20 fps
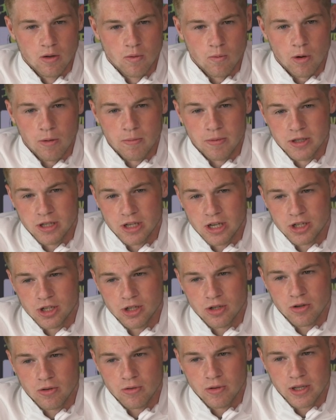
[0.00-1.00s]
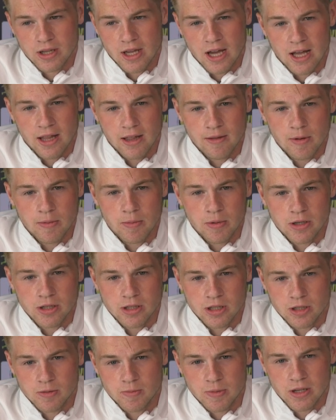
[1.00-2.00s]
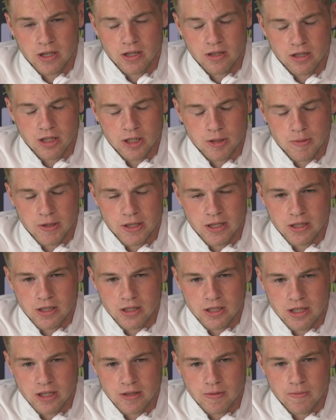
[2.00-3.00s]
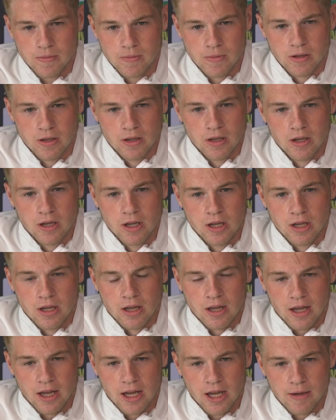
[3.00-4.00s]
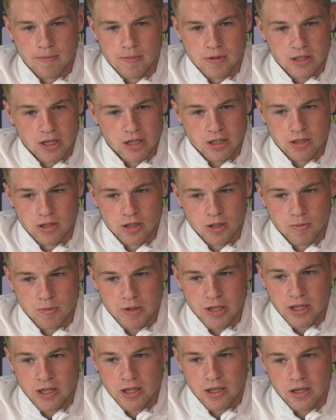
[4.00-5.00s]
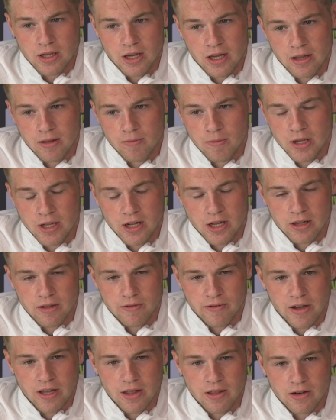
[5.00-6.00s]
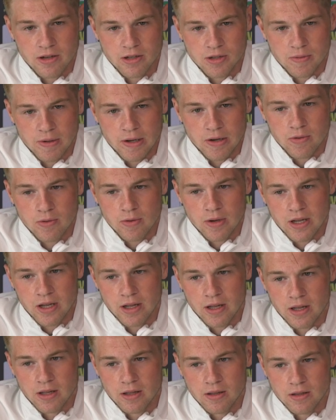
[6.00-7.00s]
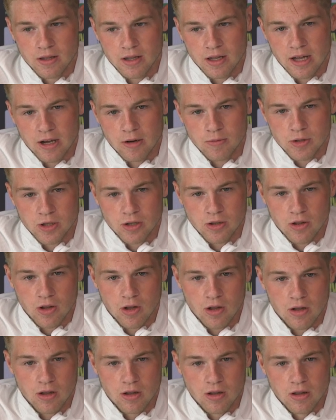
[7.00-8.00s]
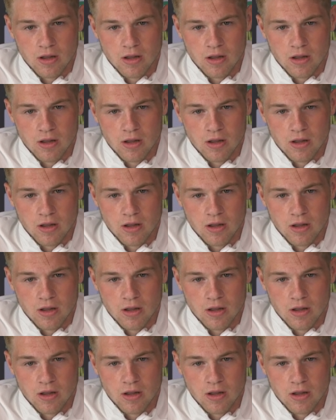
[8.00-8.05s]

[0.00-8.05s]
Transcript: what position all the academy players has been in. He's been in the same position as me, and being a defender as well, it helps a lot.